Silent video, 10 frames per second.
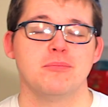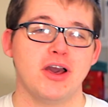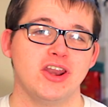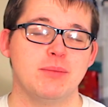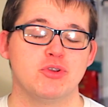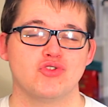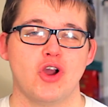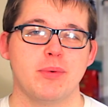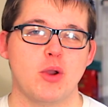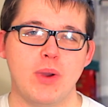My name is
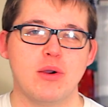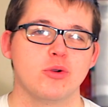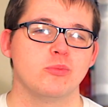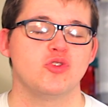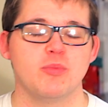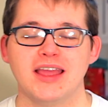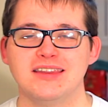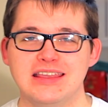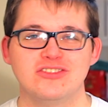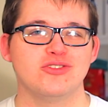Rob, and welcome to my
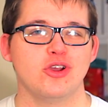need to